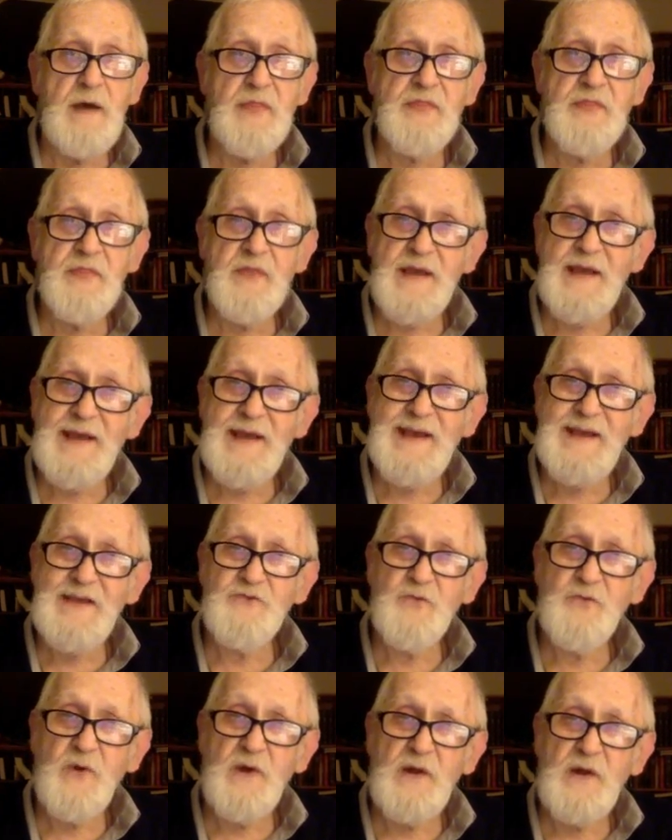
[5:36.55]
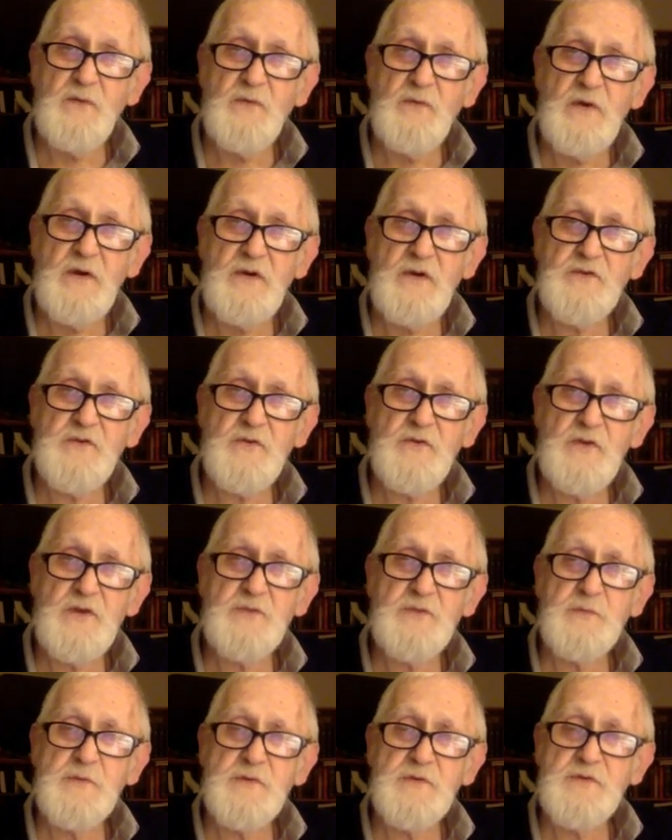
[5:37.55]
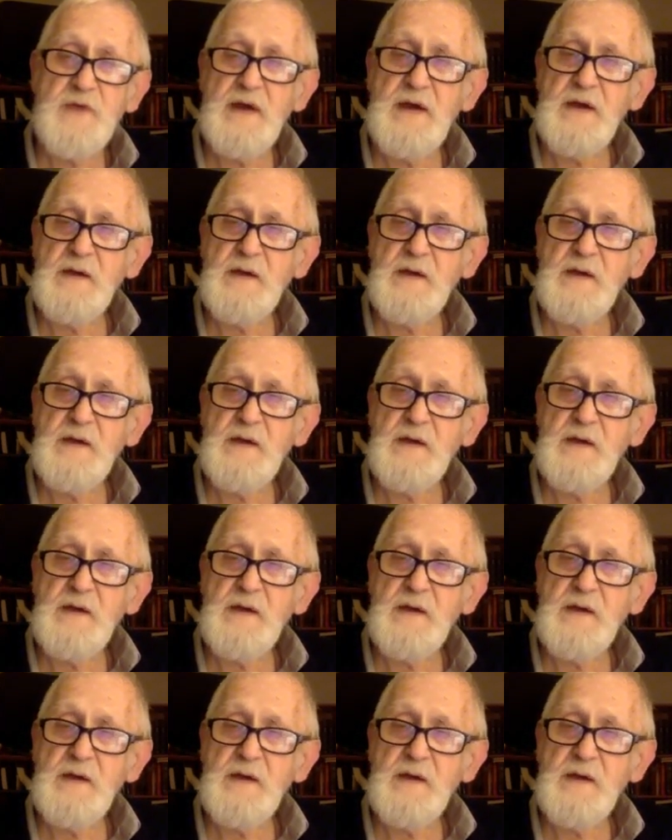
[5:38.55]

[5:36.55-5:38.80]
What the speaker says: I think that's what it was, Christmas time.